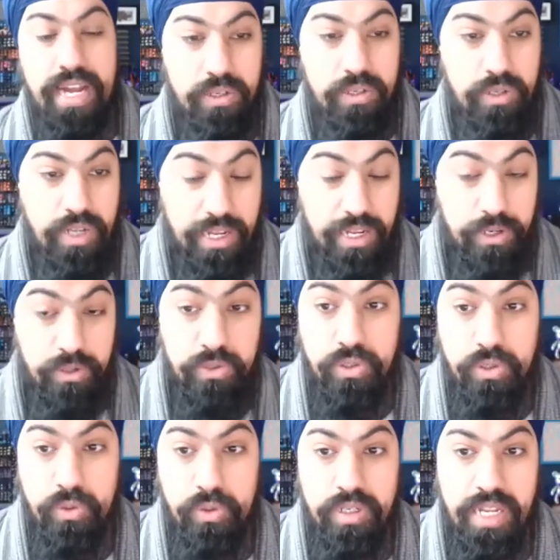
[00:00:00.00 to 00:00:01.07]
and
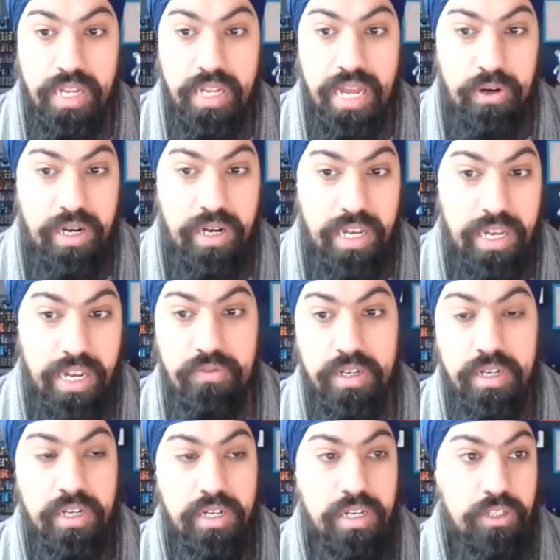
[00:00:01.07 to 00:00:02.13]
also in how clever